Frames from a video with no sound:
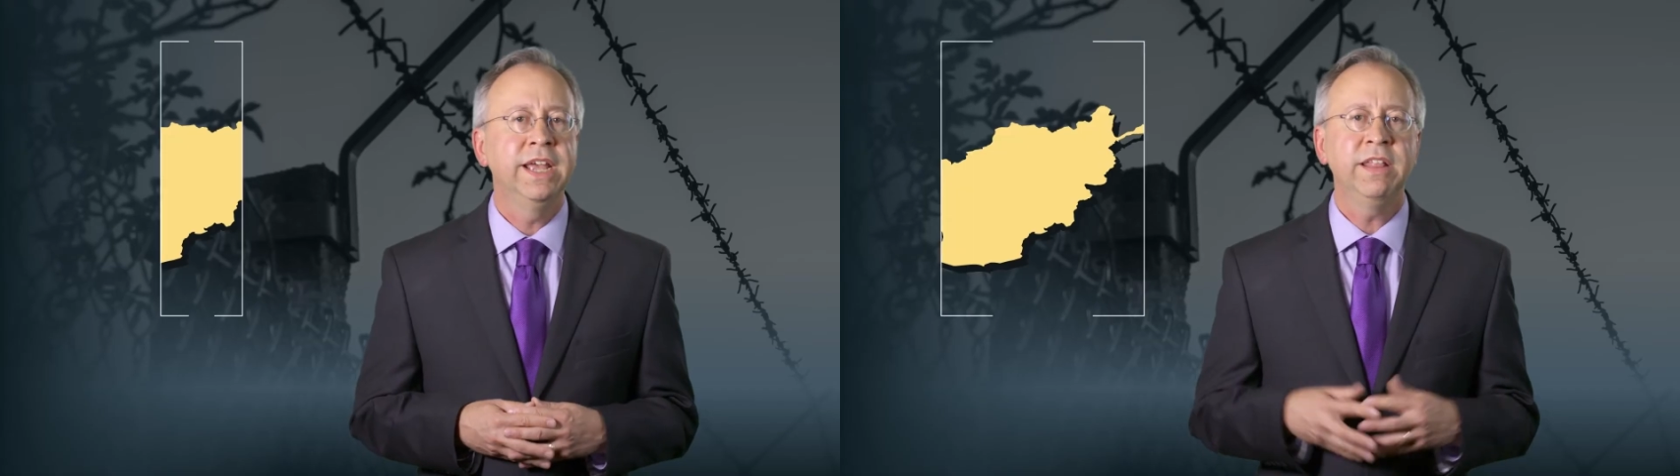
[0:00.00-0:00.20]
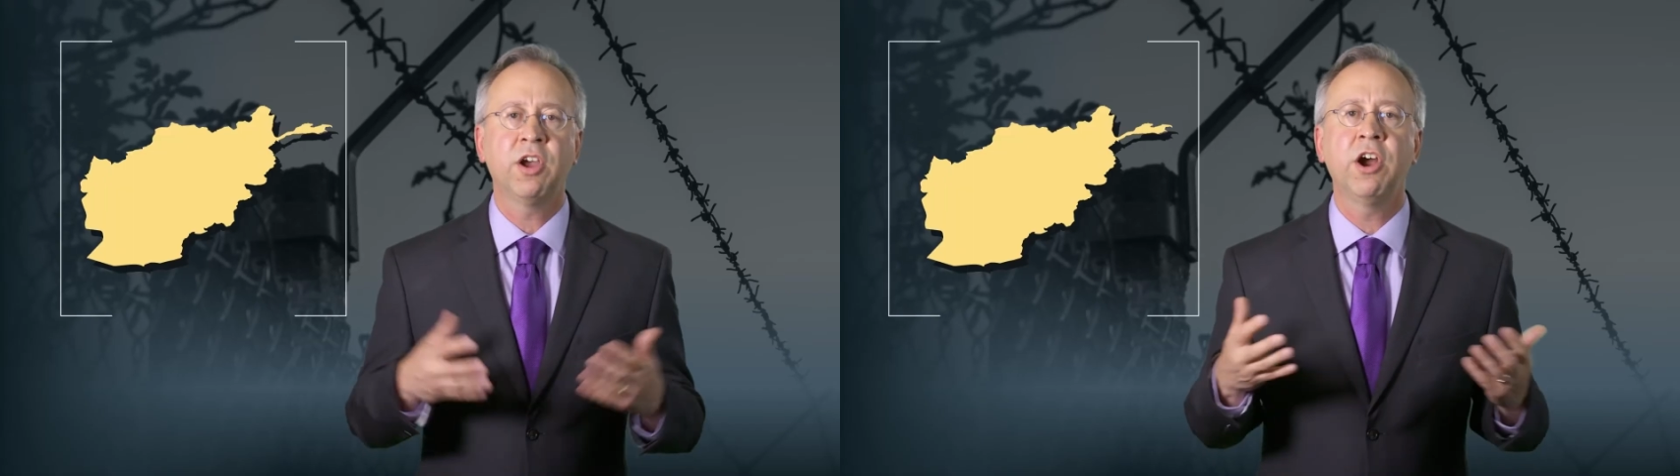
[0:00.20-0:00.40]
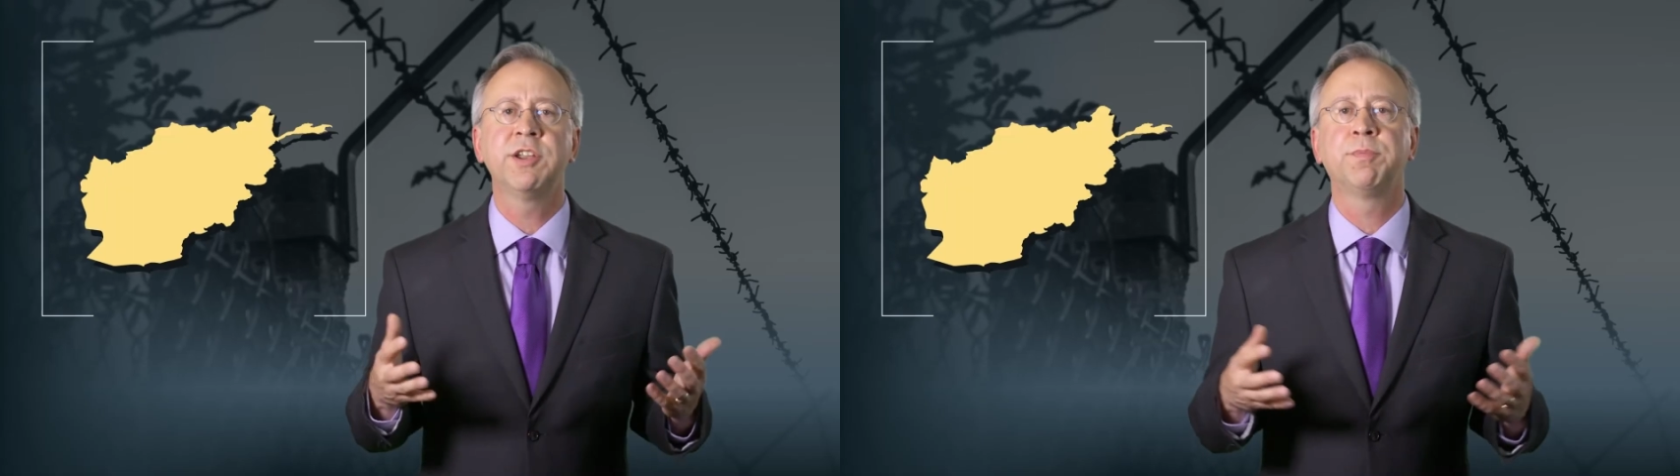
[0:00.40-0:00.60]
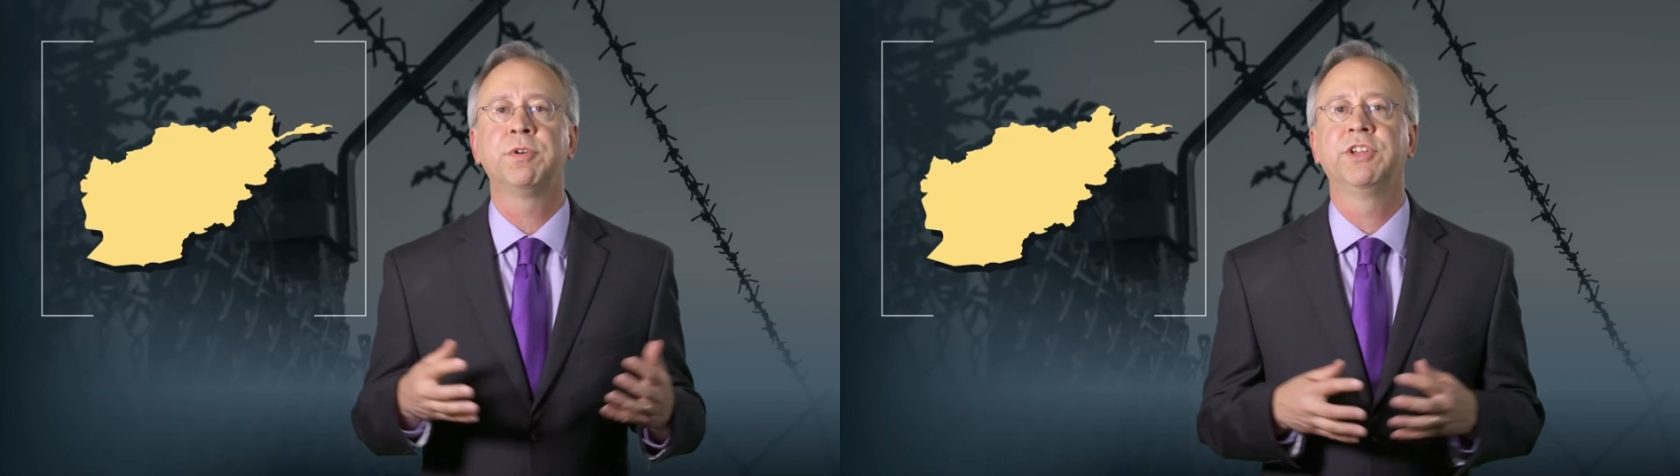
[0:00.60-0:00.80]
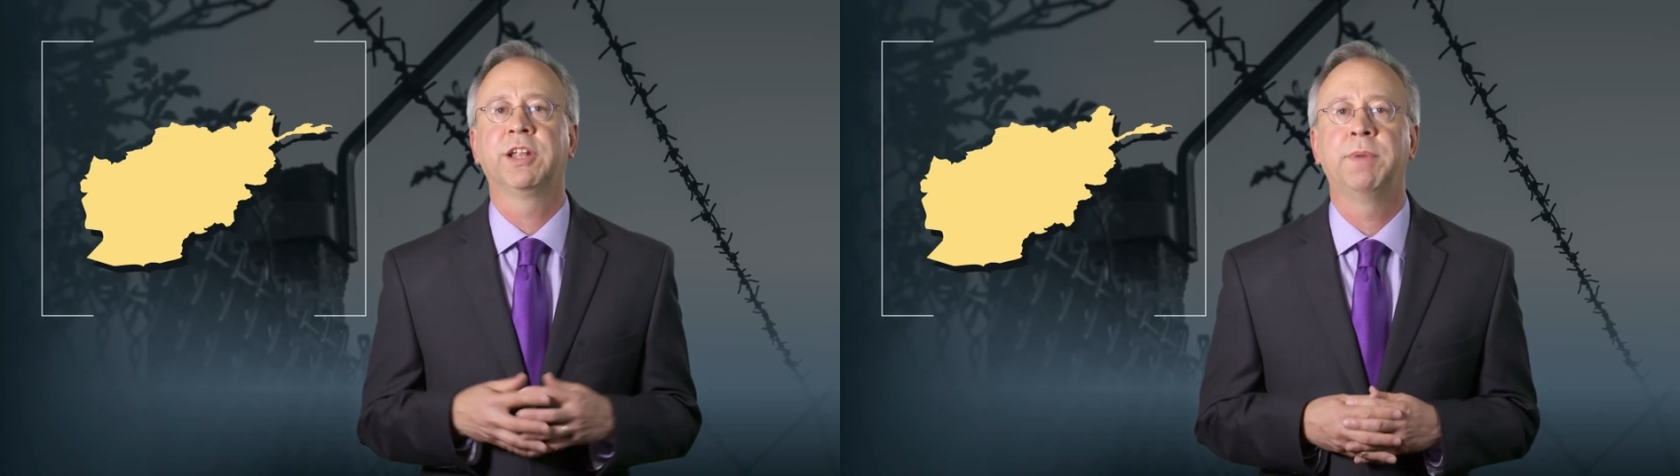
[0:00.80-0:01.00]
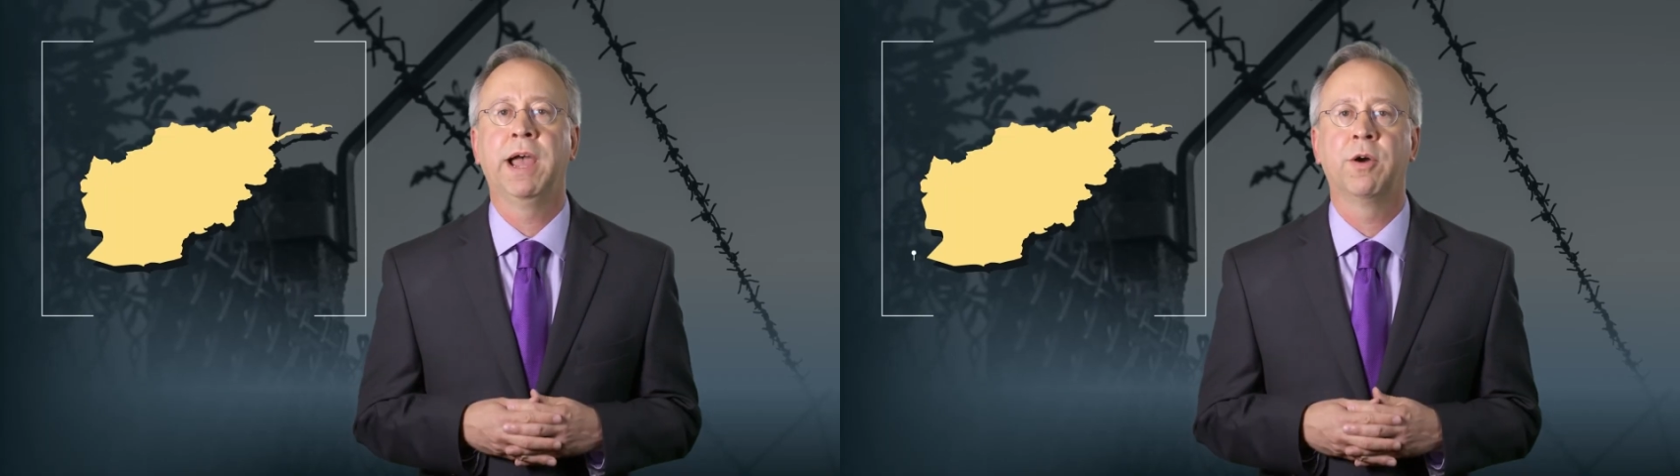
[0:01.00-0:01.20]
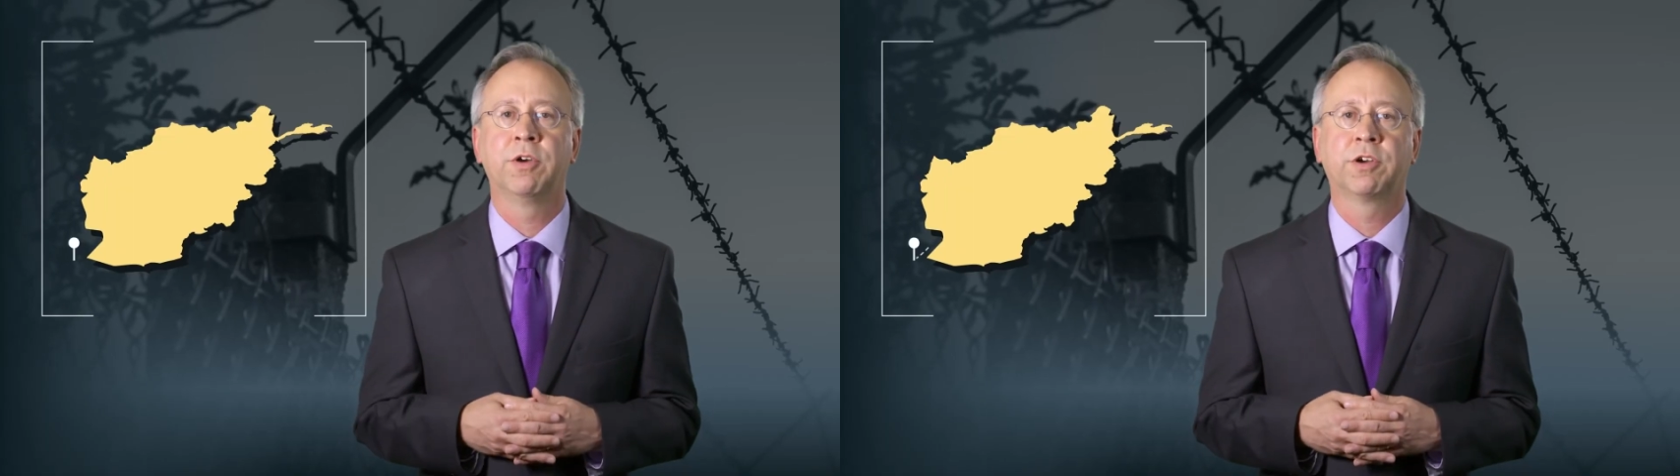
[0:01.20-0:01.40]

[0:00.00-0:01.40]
It's hard to project power